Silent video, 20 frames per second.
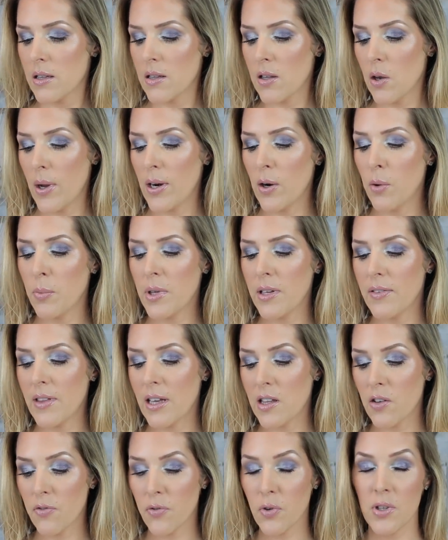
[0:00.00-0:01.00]
So I don't believe
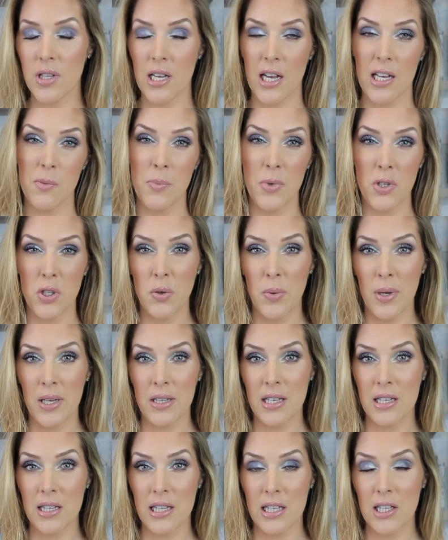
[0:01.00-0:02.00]
that's a full size, but two
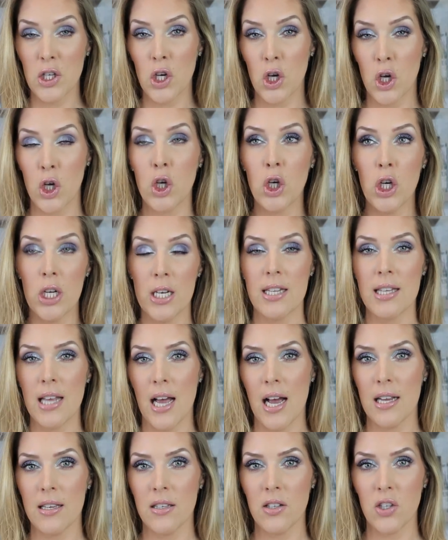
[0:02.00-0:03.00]
ounces is a good
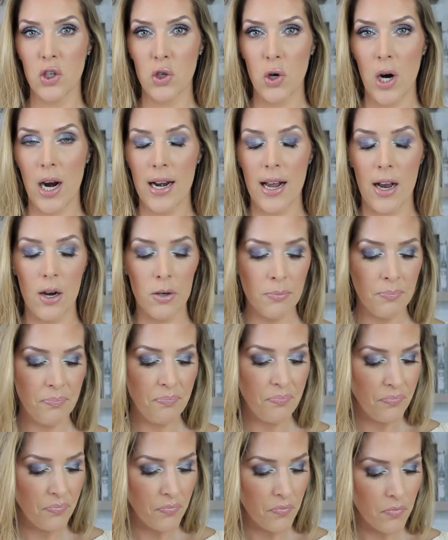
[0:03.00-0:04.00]
size to try it out.
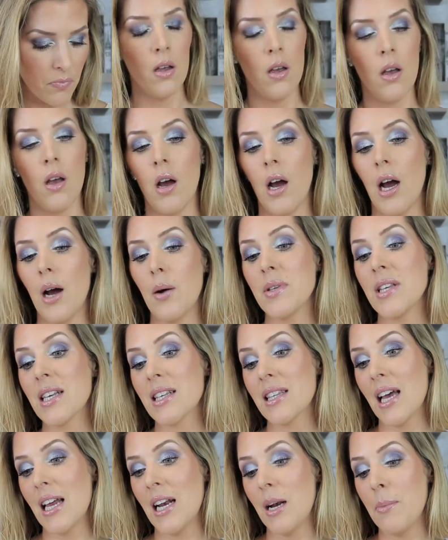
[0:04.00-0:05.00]
I was
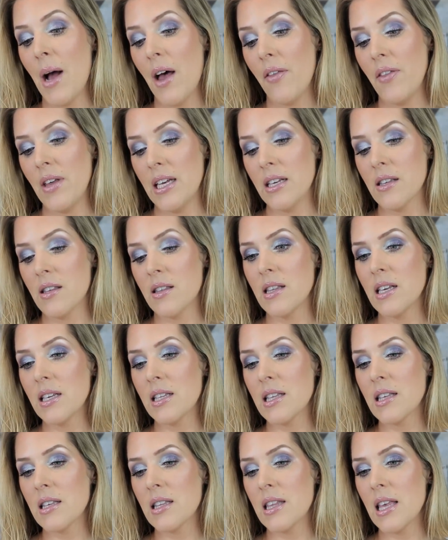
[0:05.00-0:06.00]
excited about this.
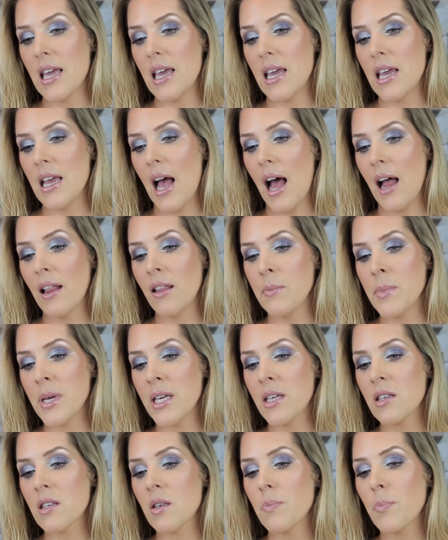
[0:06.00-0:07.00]
This is the
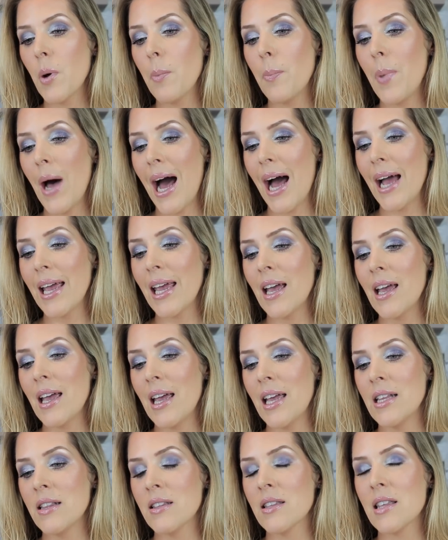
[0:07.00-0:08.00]
Elemis Papaya
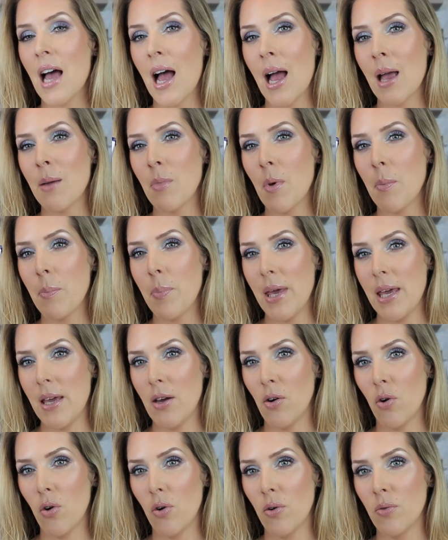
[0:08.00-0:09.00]
Enzyme
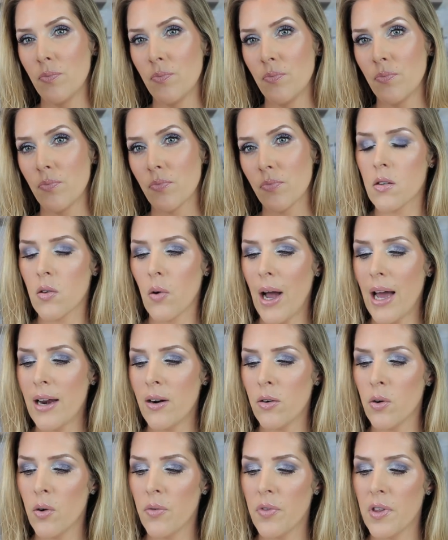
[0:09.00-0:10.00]
Peel. So I
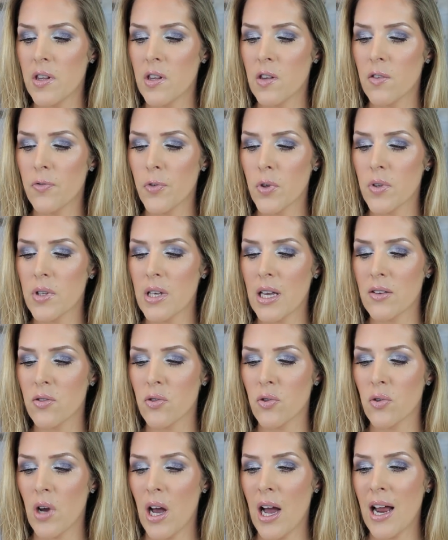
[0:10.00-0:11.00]
don't know if this is full size
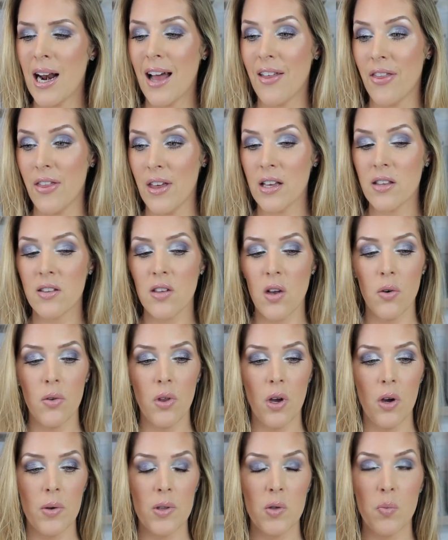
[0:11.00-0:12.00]
or not. I think so
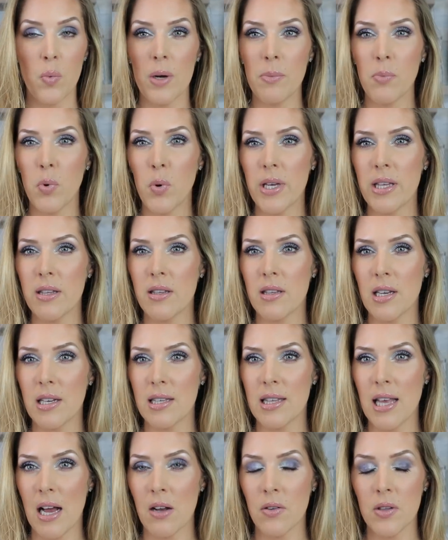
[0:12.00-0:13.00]
though. It's
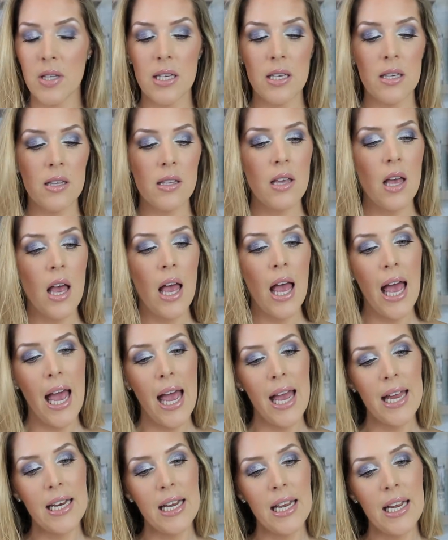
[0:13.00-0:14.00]
1.6 ounces
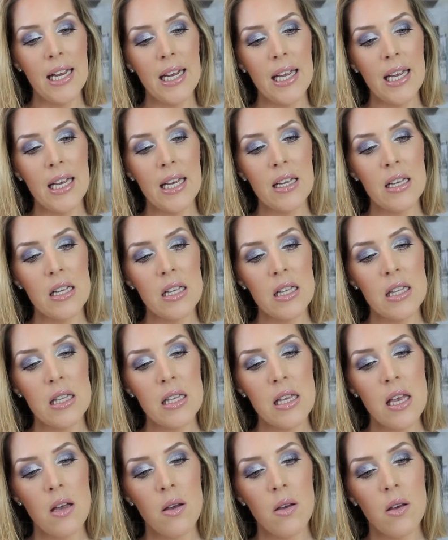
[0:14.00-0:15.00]
and it is
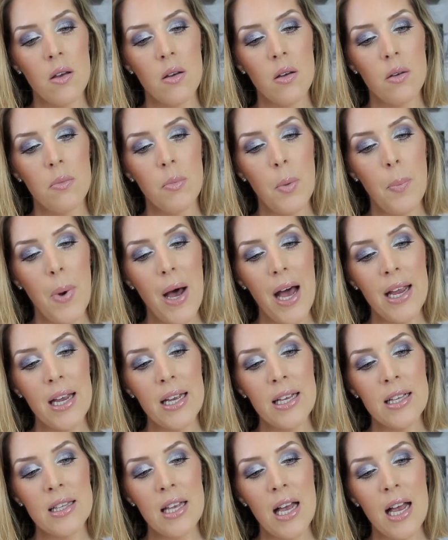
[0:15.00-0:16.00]
papaya
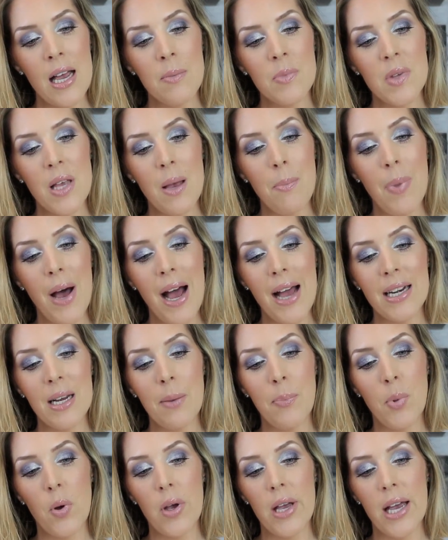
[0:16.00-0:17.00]
enzymes and
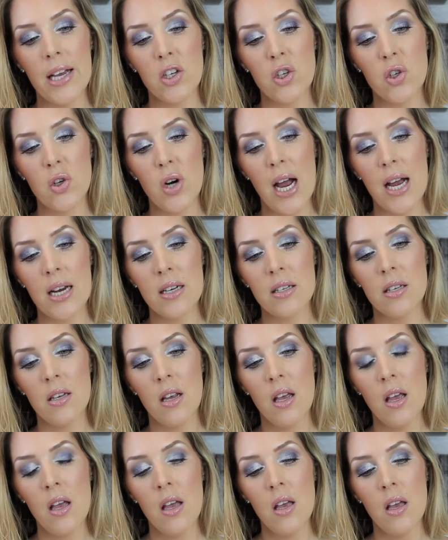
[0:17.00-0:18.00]
pineapple extract
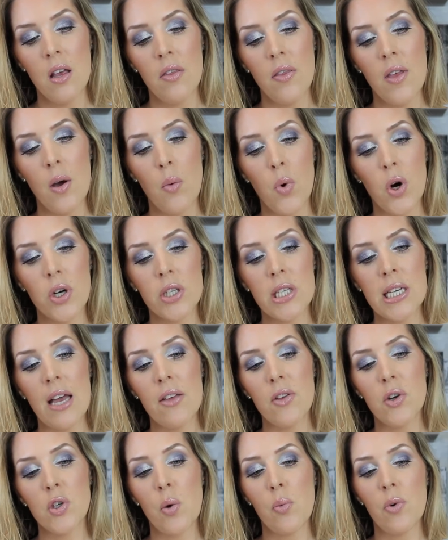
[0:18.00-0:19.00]
that work
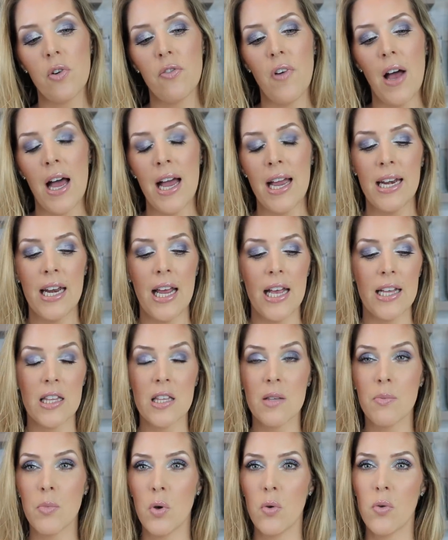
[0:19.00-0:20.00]
together to refine and
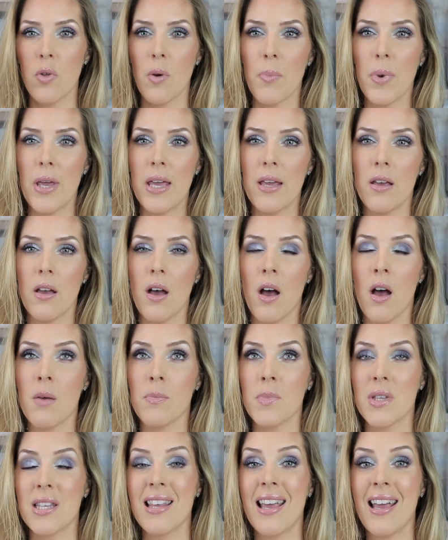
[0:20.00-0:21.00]
smooth
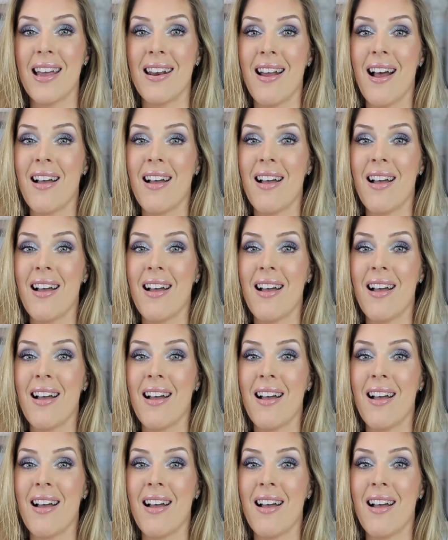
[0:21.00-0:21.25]
um, skin.